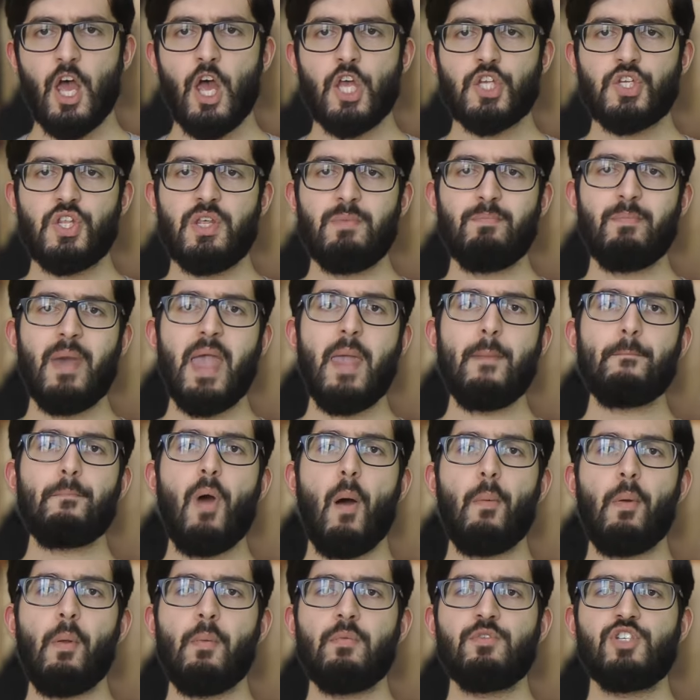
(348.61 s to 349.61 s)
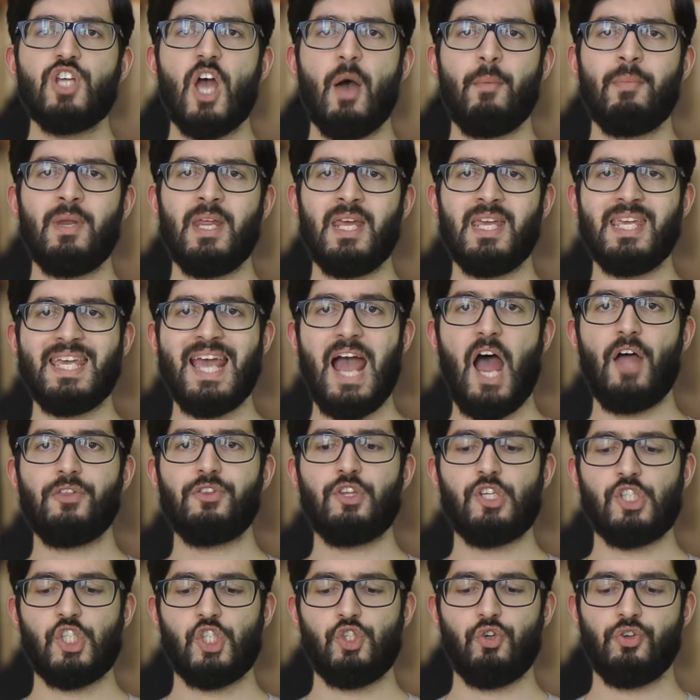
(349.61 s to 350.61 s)
So the main problem Germany
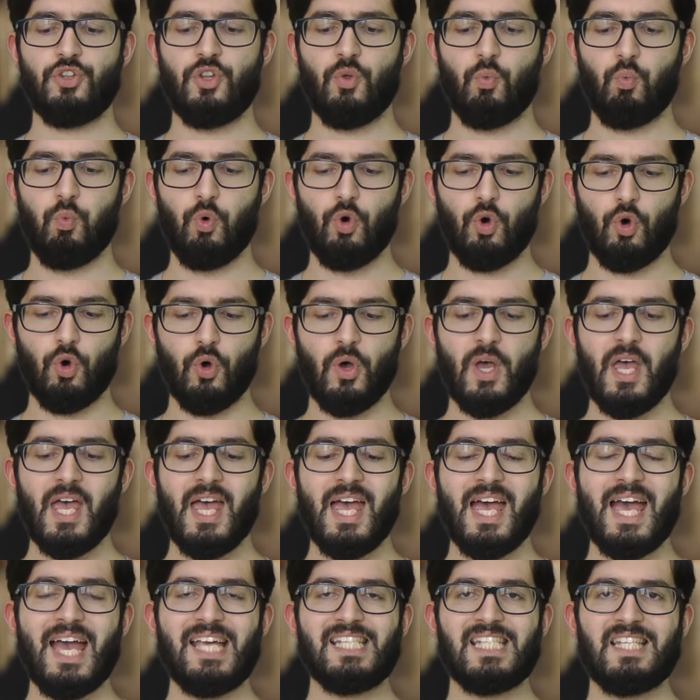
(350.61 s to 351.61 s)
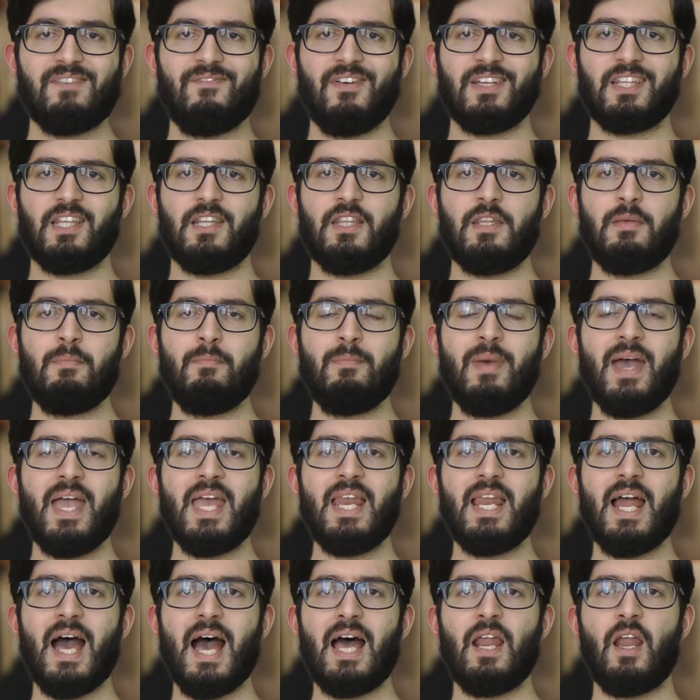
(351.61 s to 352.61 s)
encounters during the war is the fact that the
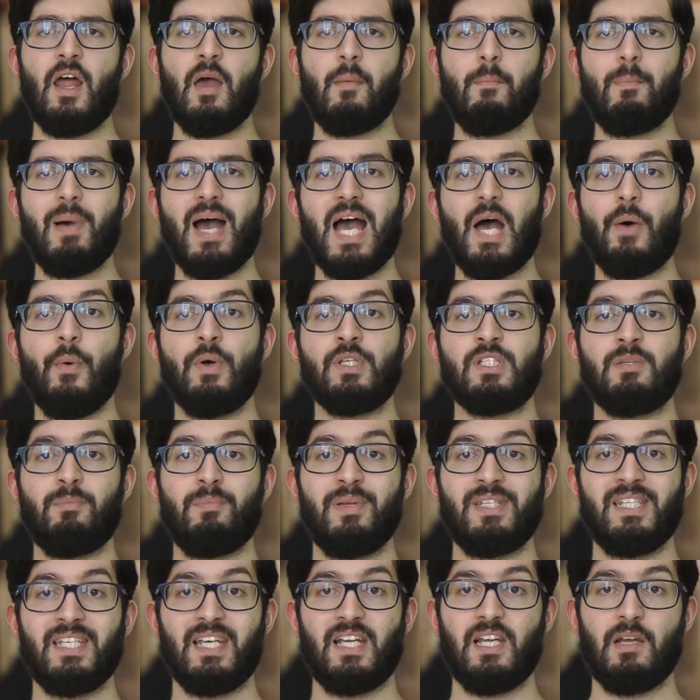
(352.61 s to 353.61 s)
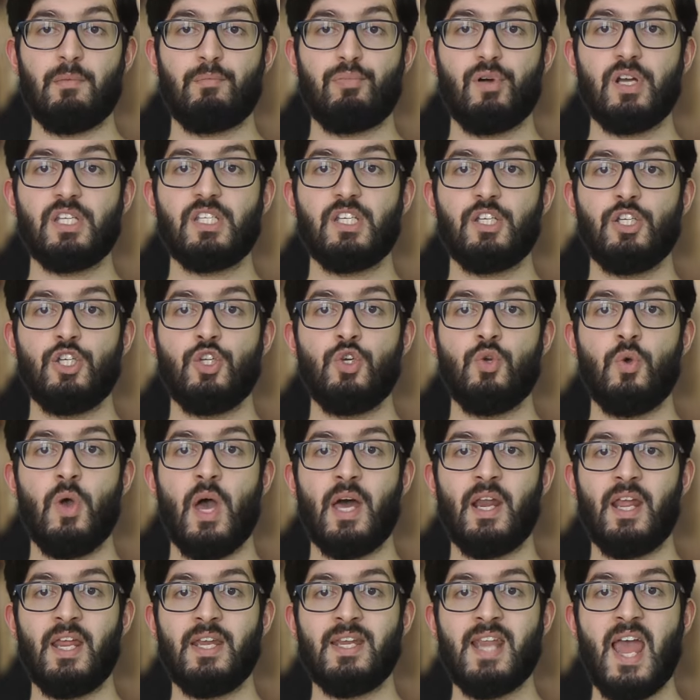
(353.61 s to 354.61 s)
main Allied powers, in particular Britain, who
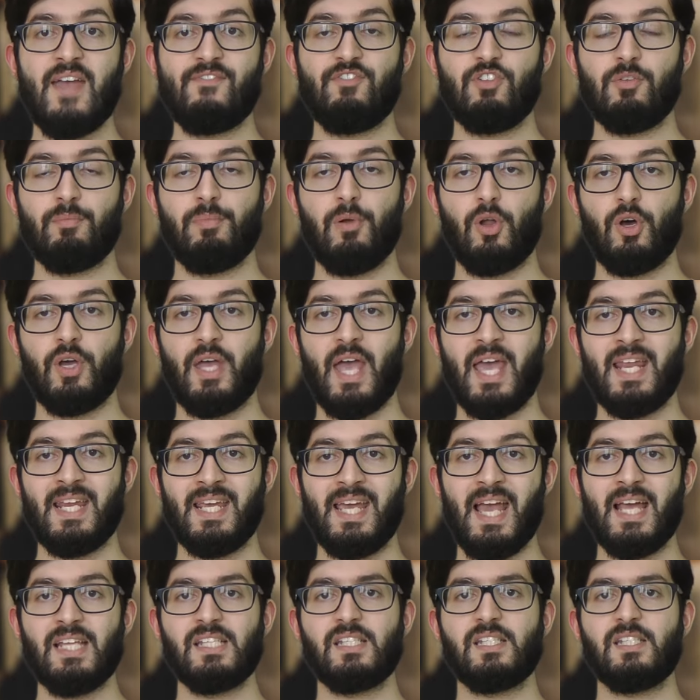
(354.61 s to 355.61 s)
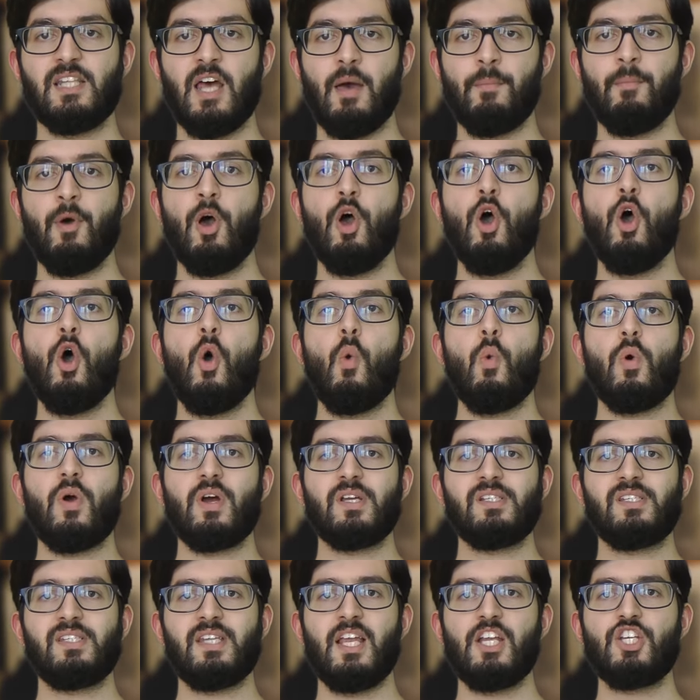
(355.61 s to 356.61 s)
had a naval blockade against them, were
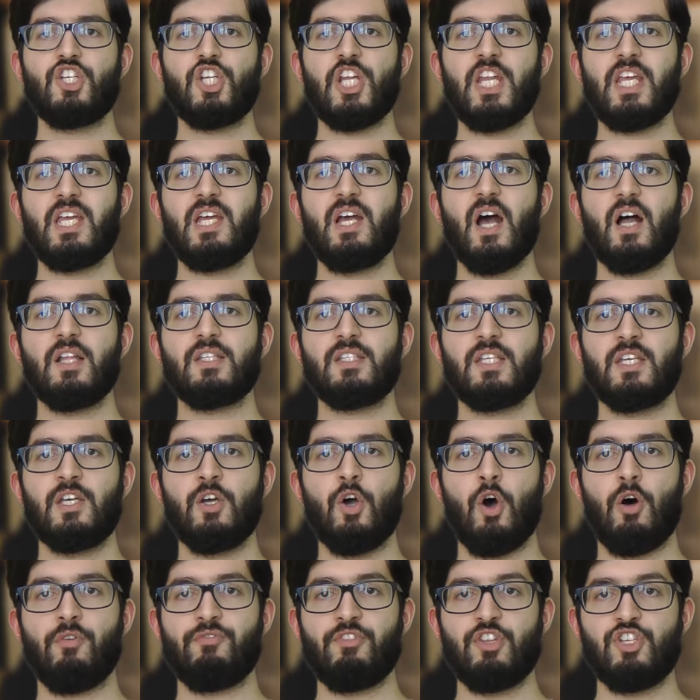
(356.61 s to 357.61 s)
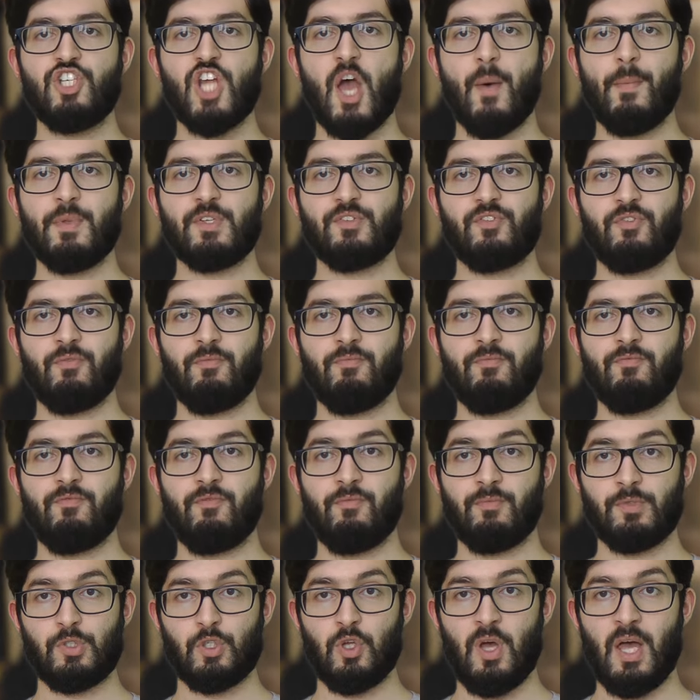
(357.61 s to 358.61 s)
essentially cutting off the Germans
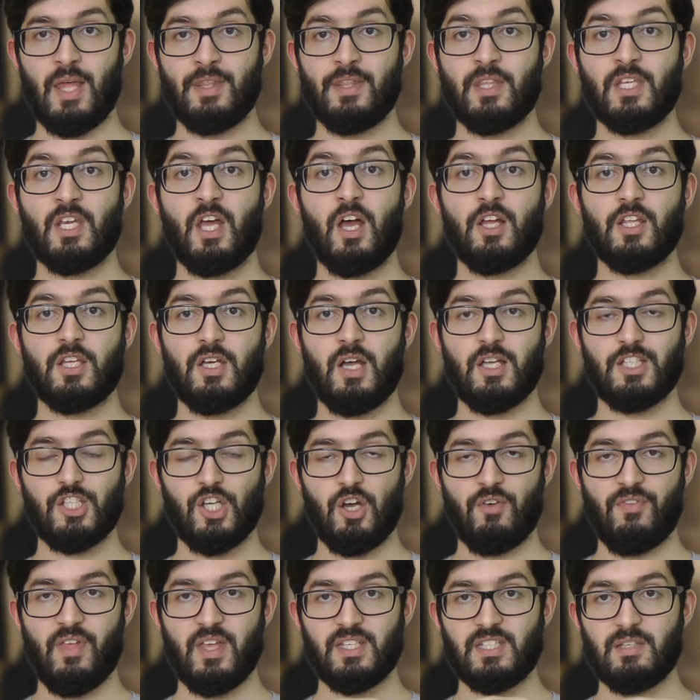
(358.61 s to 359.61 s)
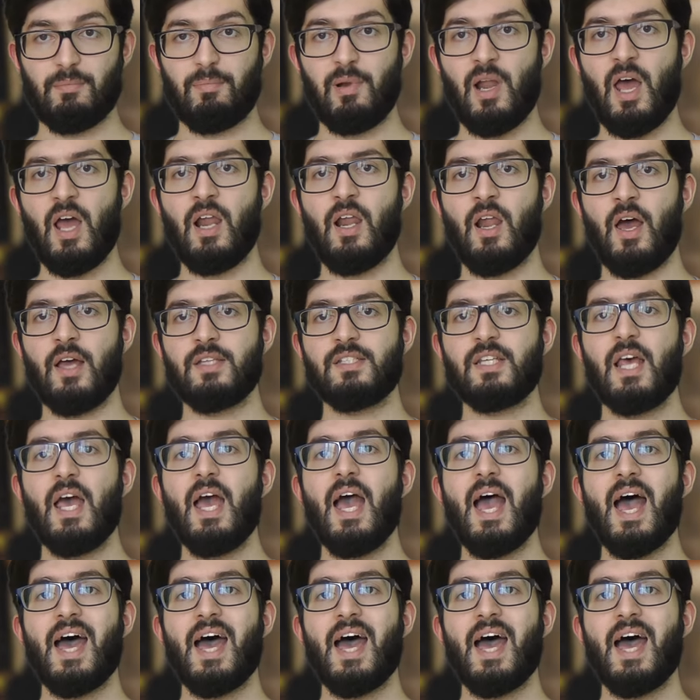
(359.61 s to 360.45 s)
cutting off their supply lines.